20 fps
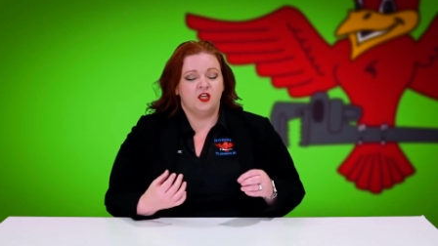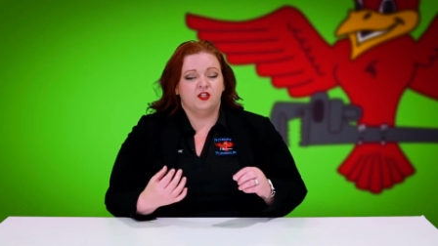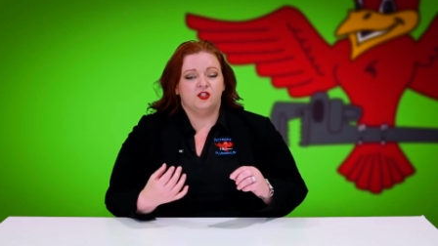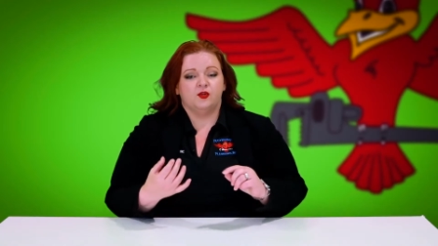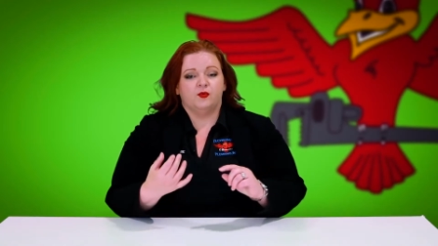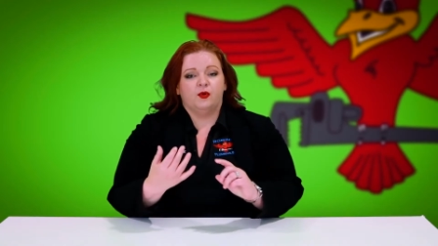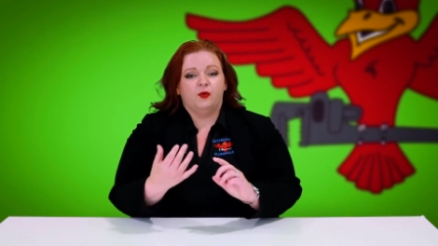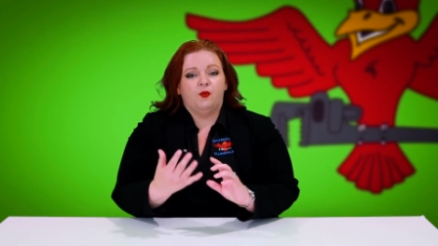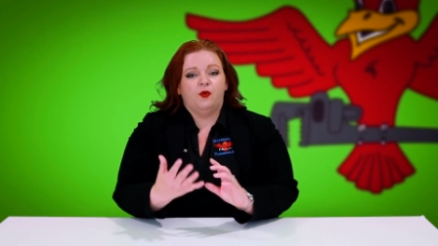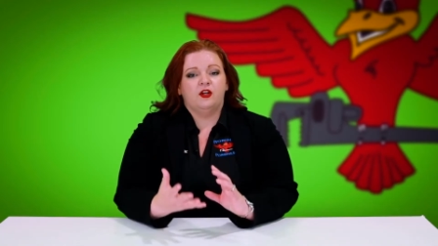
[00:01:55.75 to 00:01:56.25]

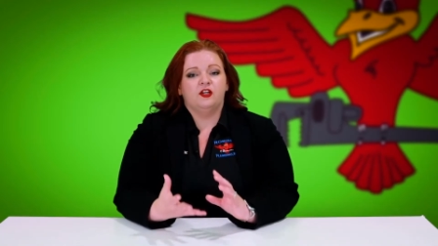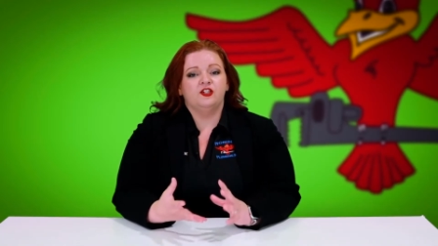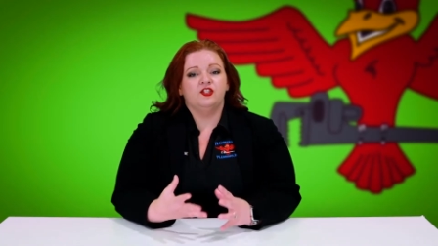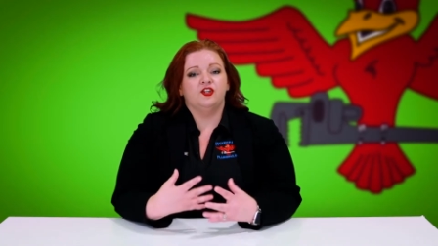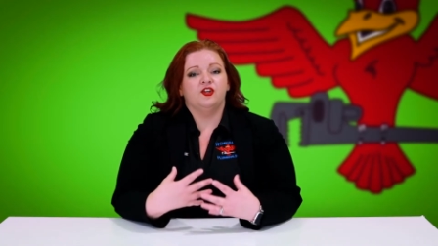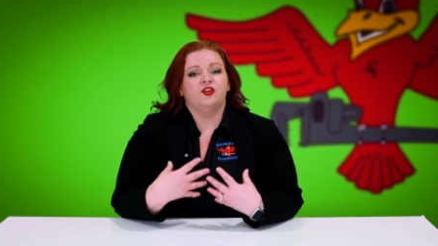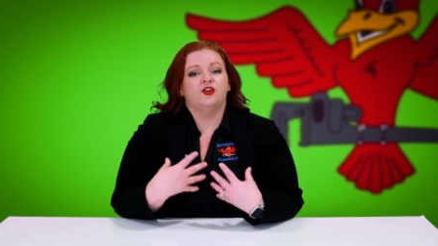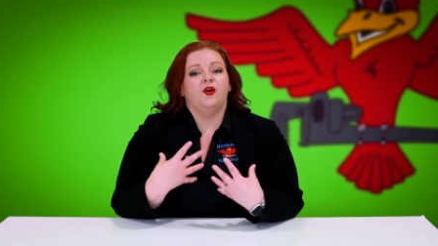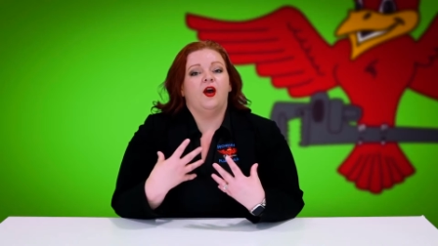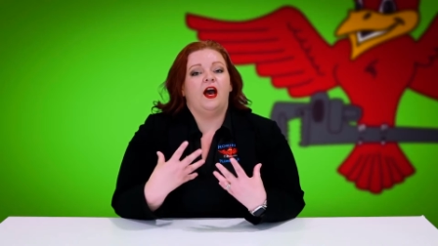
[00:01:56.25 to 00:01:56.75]
So we wanna
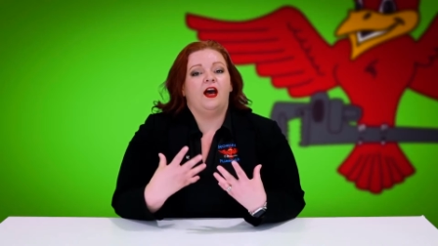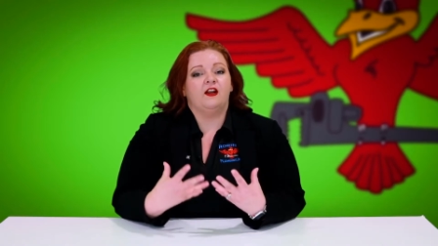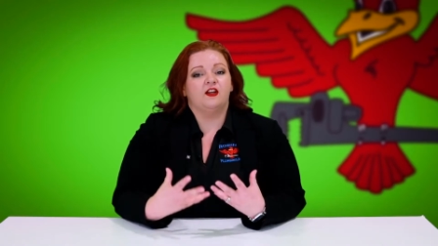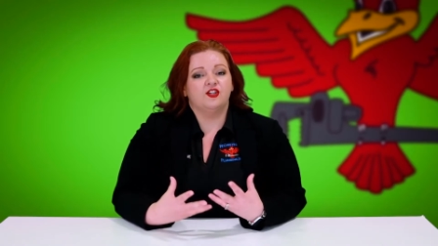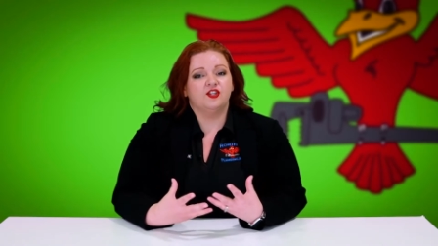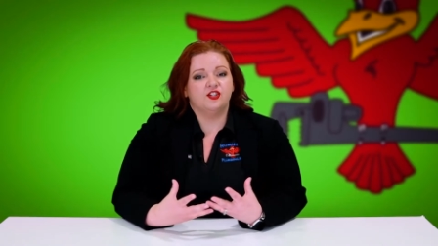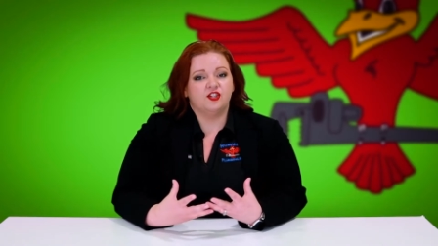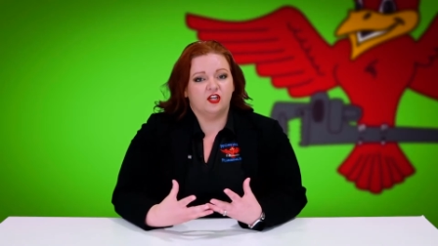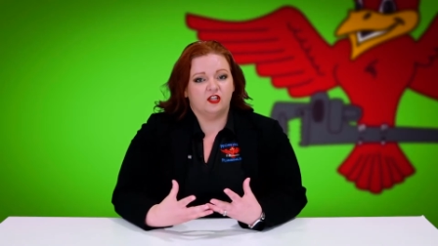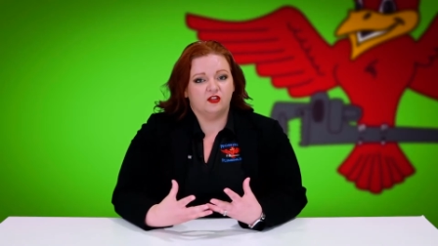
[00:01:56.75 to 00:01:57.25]
show you how
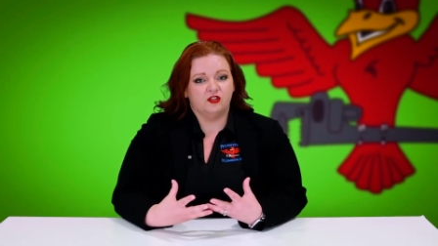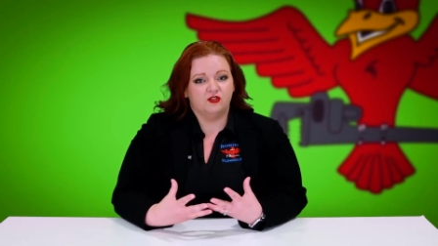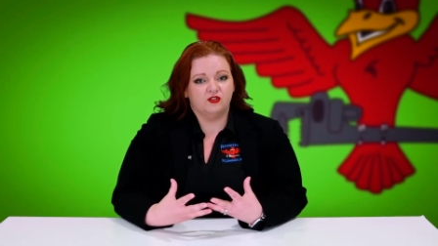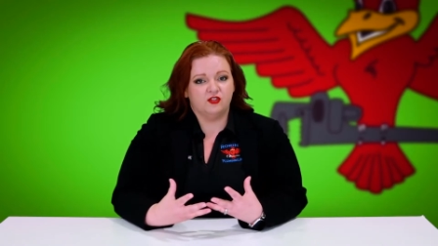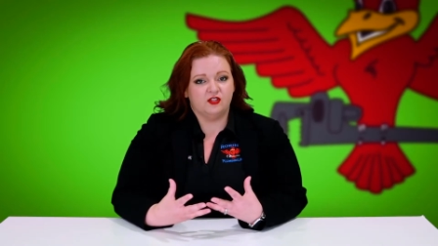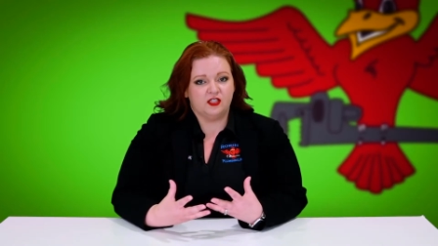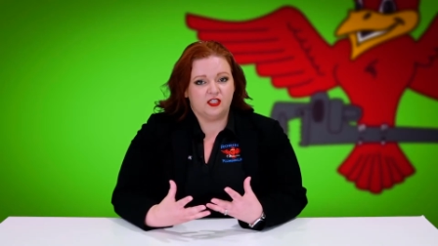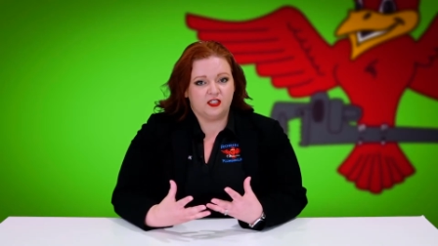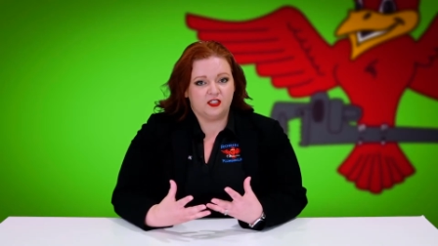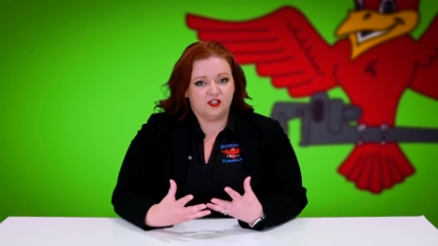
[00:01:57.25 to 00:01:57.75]
to shut
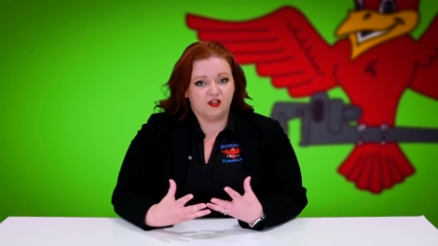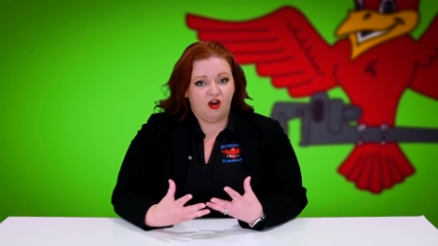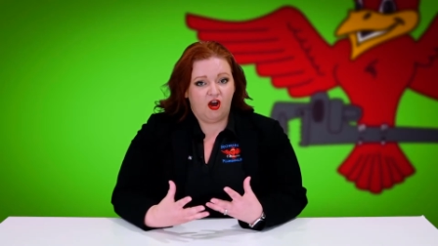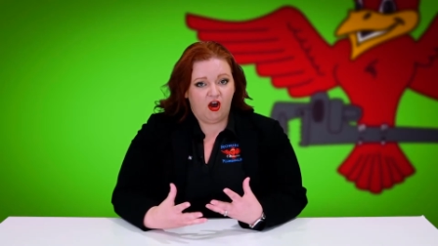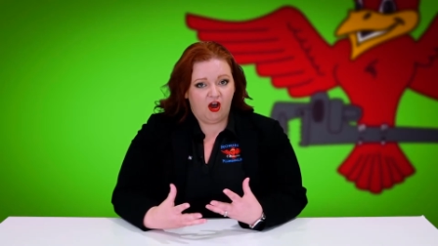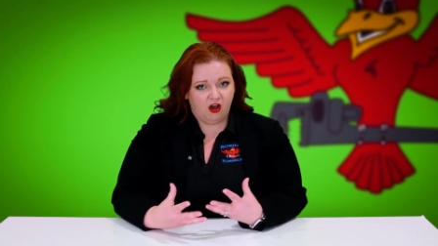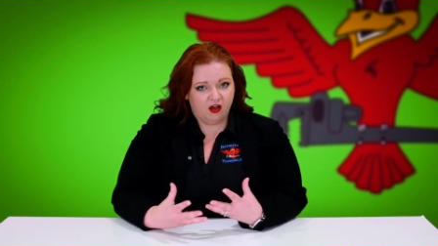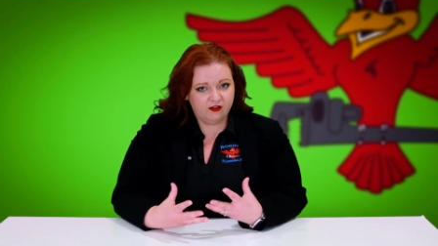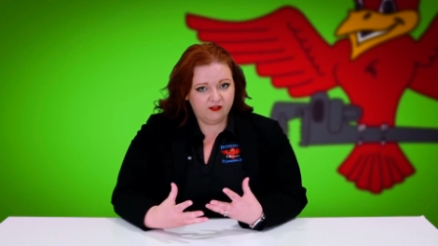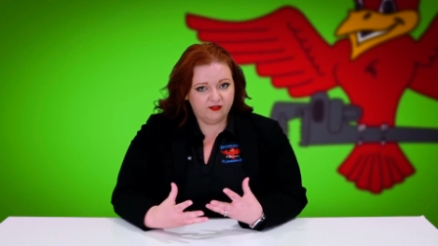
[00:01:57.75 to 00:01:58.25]
those things
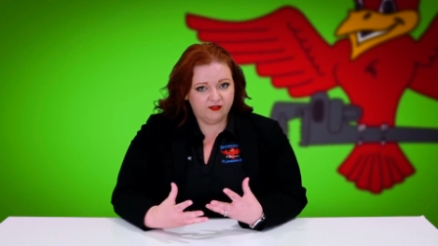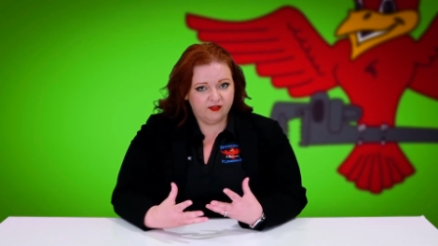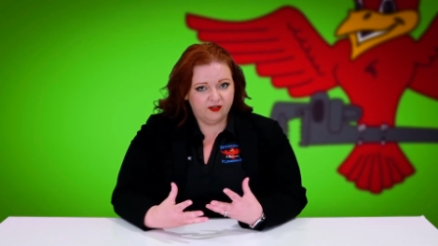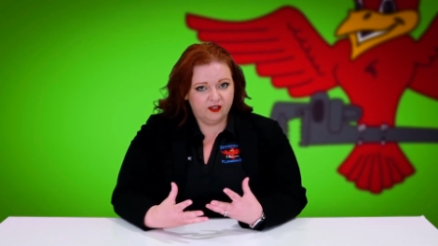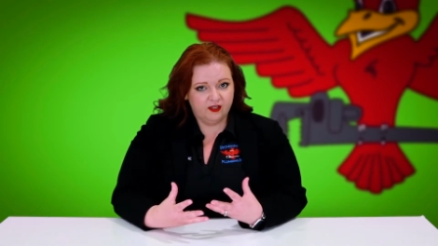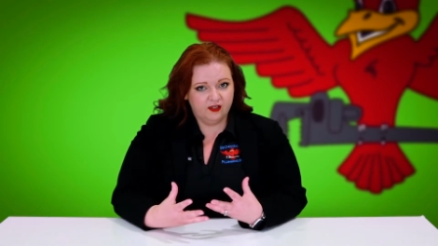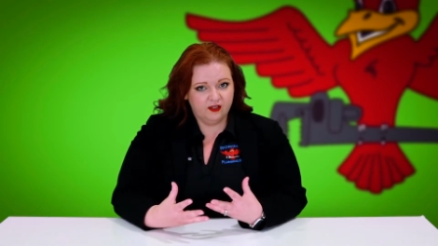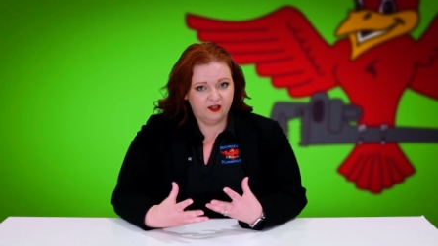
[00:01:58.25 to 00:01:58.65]
off